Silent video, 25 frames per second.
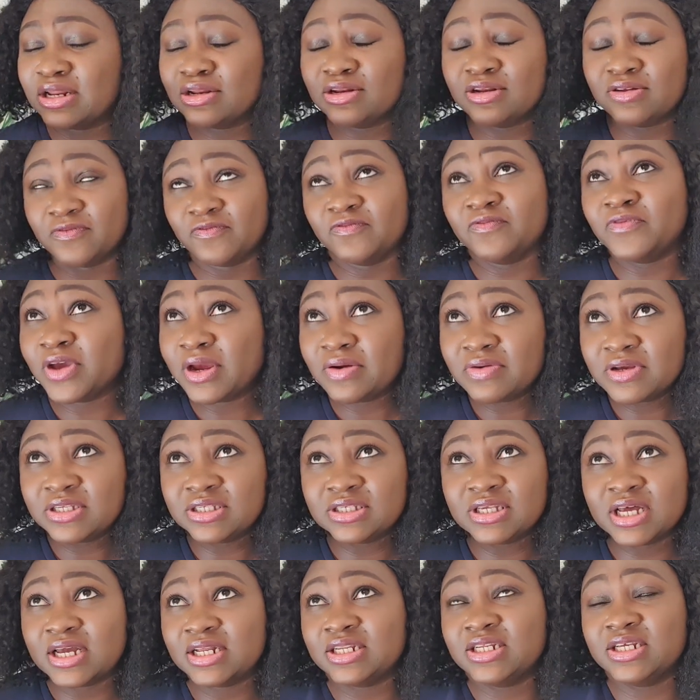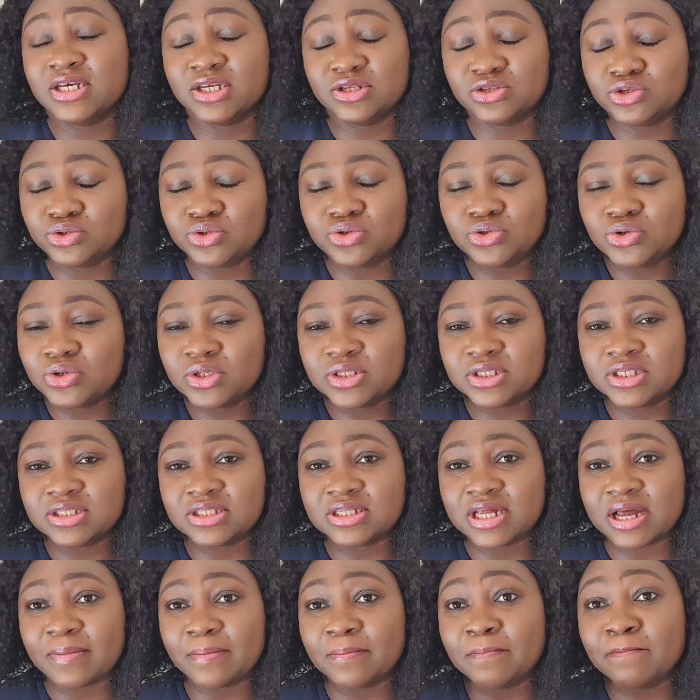Very sad to notice
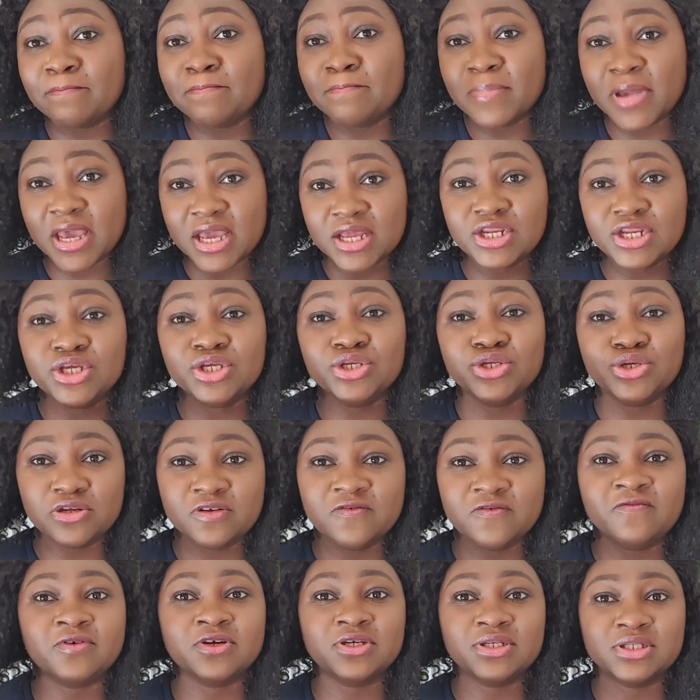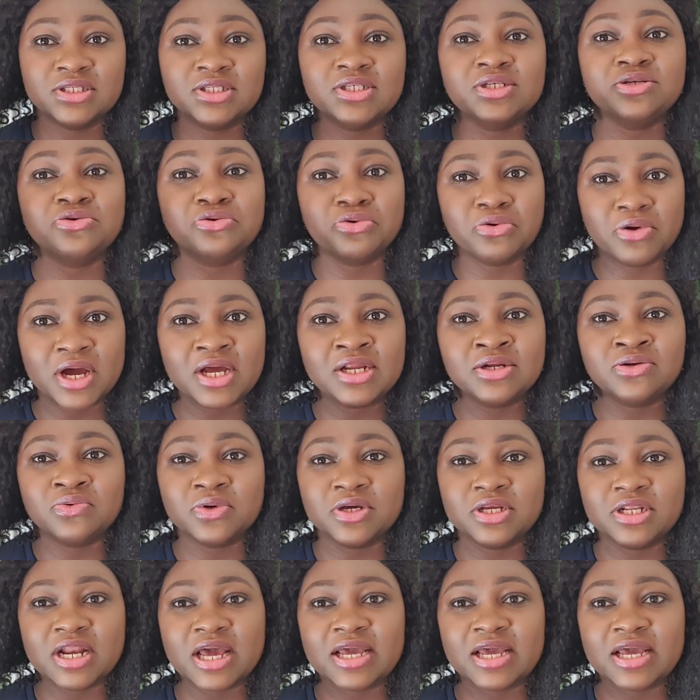that many university graduates,